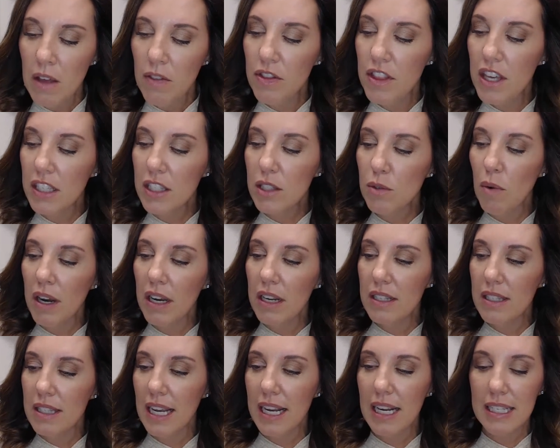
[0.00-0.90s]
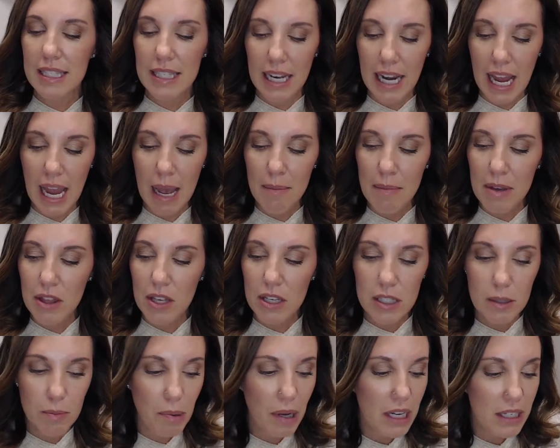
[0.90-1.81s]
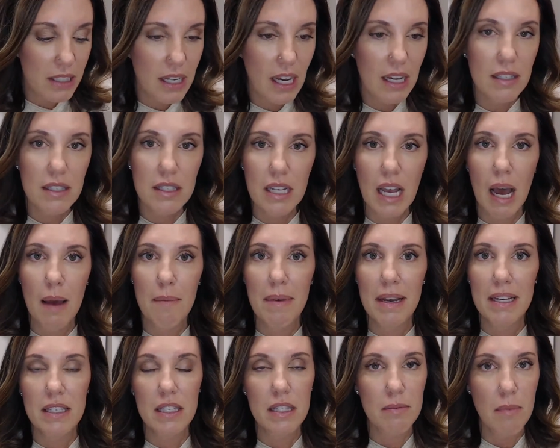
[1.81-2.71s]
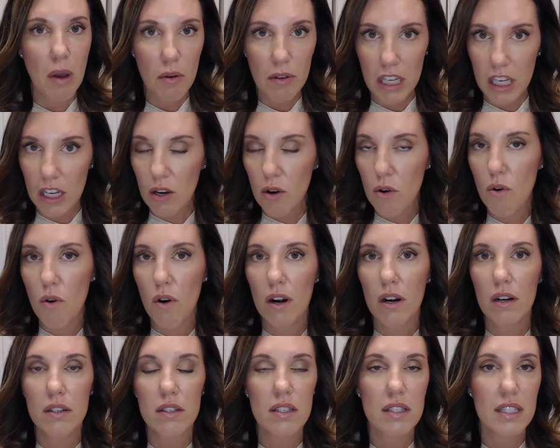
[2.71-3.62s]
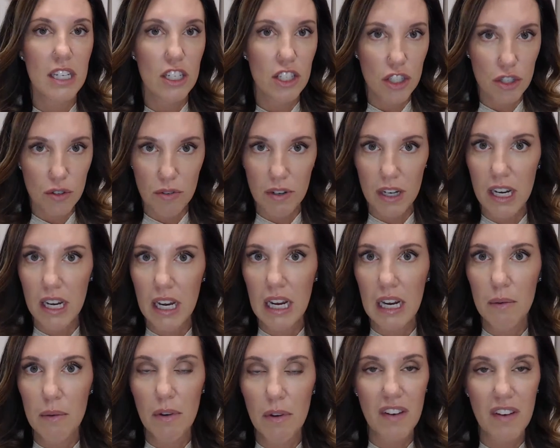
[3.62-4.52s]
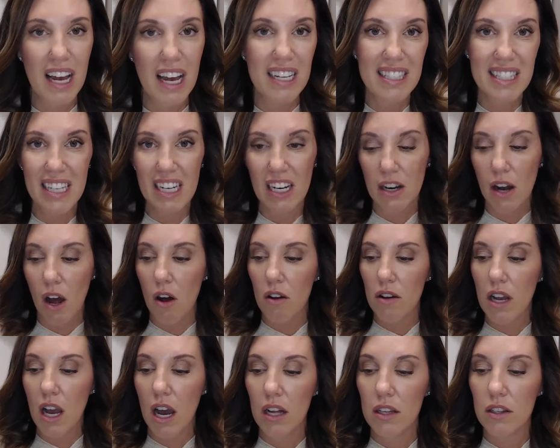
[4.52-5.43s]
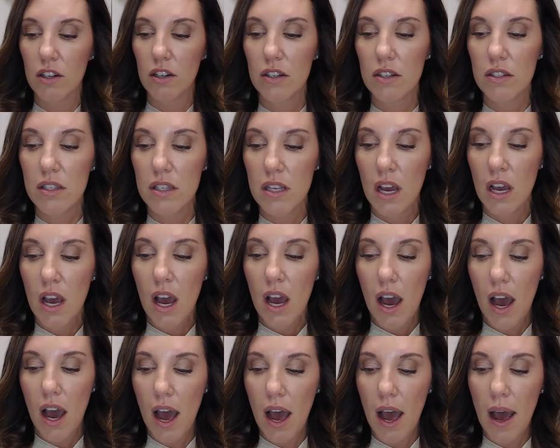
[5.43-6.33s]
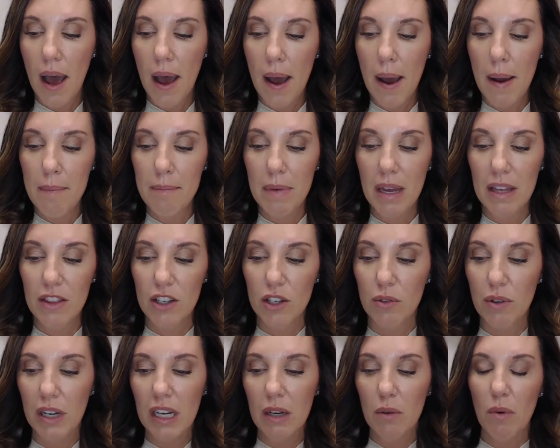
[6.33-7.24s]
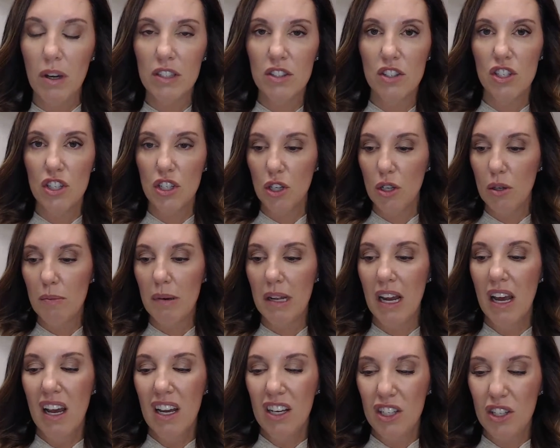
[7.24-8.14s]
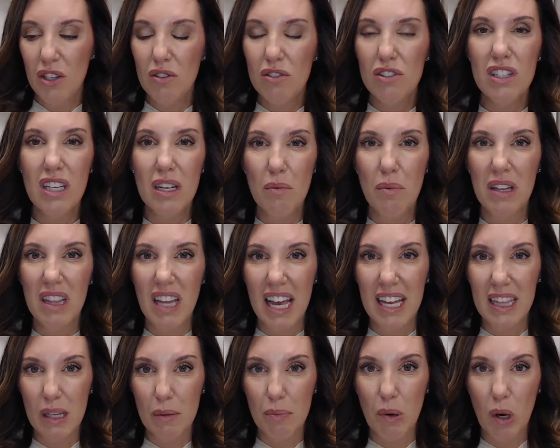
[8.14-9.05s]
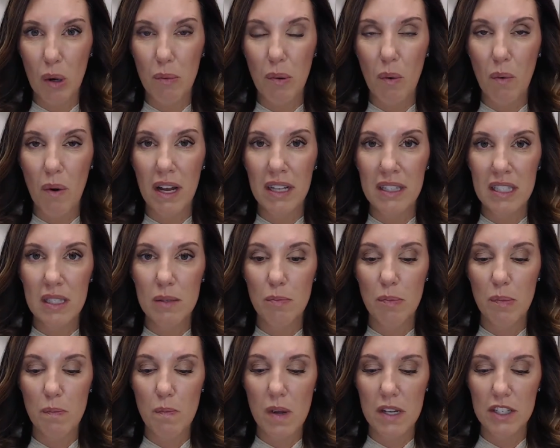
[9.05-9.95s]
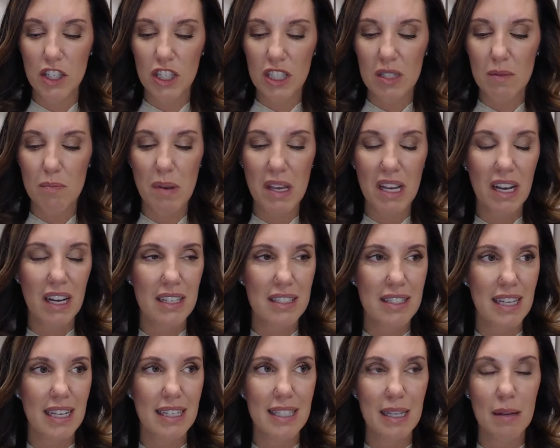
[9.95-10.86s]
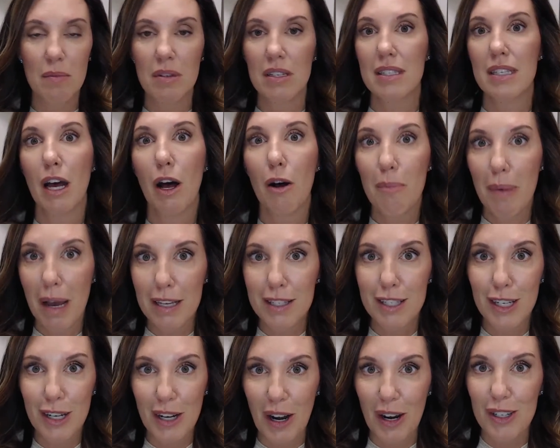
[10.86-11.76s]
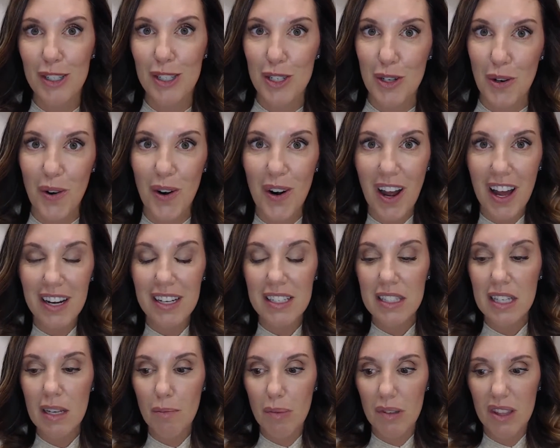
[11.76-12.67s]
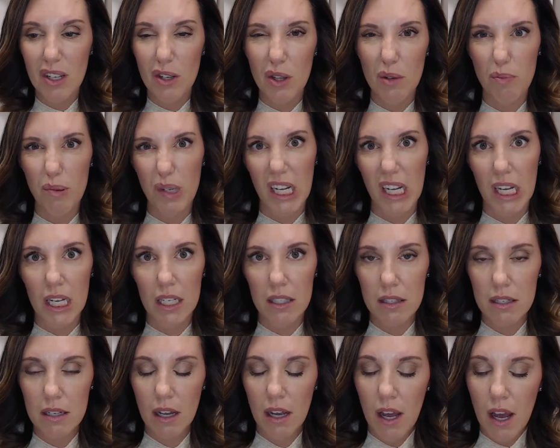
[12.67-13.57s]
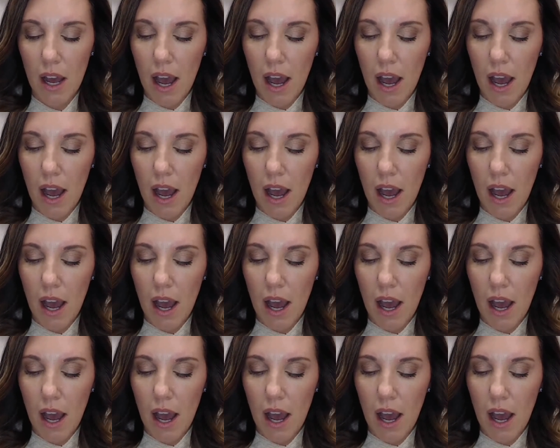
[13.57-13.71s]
This one is, like I said, amethyst, but it does come as smoky quartz, citrine. We've kind of seen it all colors, and the green ones too. But usually we like the purple ones just because they seem to sell best in our store, honestly, but they're the prettiest.